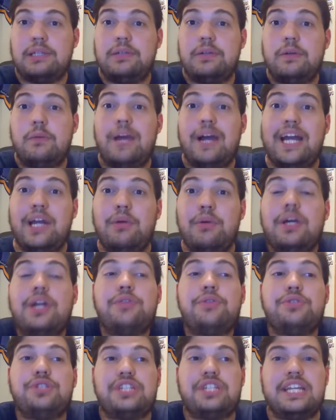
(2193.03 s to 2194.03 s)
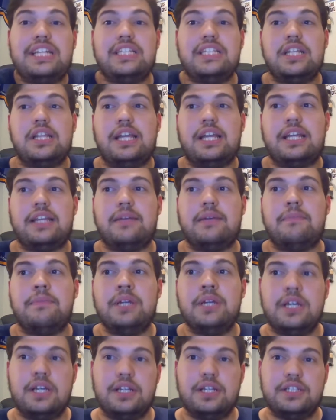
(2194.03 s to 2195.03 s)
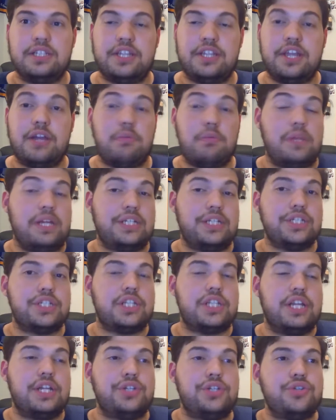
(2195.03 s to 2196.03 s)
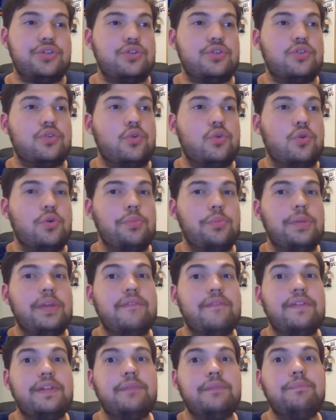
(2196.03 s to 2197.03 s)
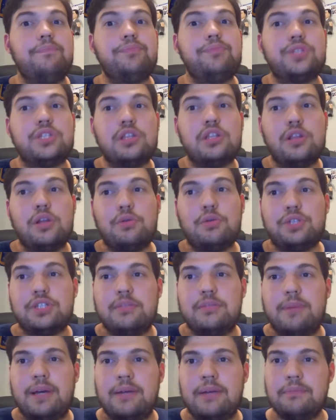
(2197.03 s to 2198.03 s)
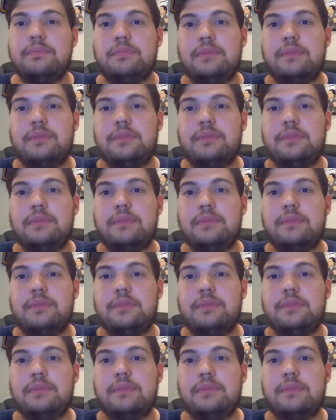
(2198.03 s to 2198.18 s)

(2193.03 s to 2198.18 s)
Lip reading: you know, why don't other states elect them to their legislature or even to the Lok Sabha?